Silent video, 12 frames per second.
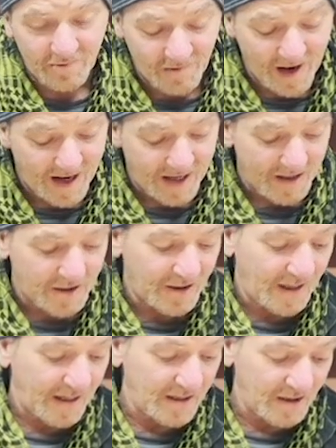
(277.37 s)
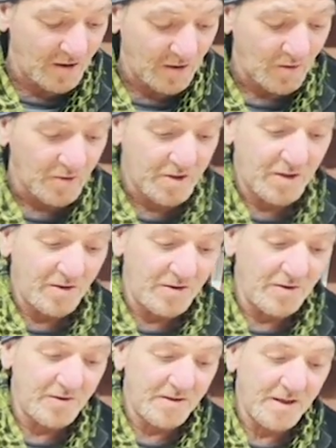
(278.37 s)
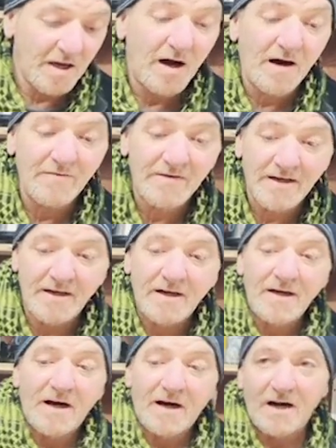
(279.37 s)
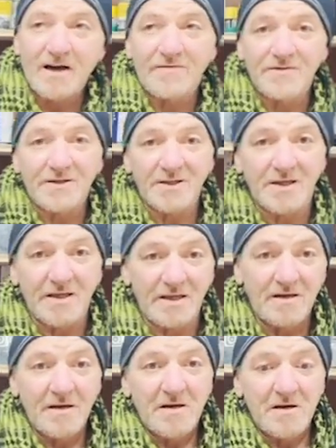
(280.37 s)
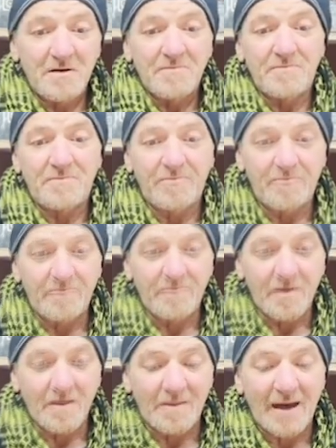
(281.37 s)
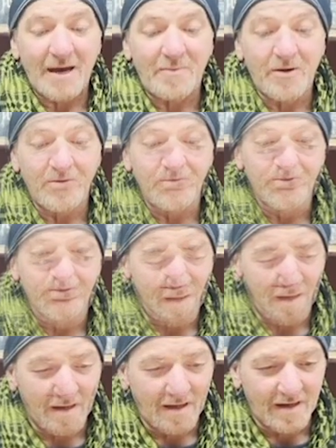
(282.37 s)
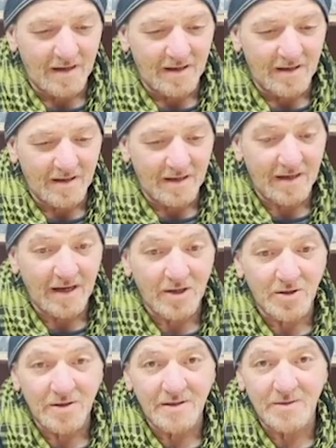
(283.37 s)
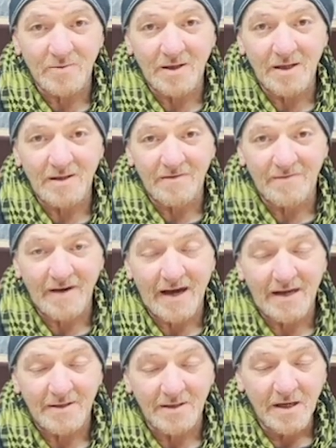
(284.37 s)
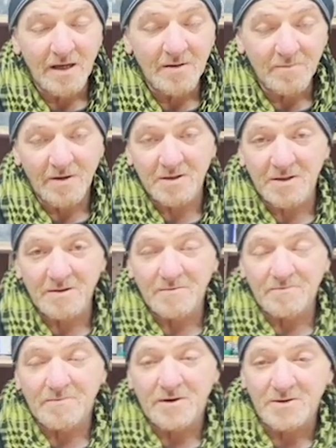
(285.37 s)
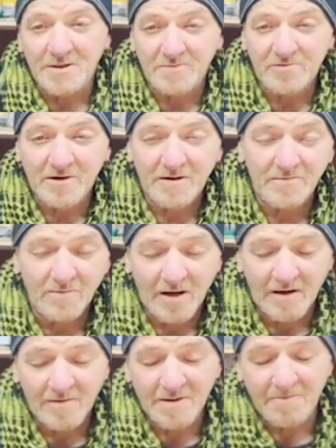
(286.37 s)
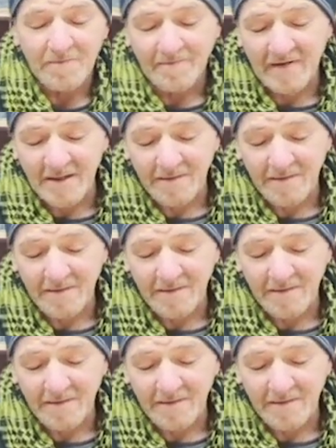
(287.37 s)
range. It could also use the RV-C backbone connections within the vans. Most of the product van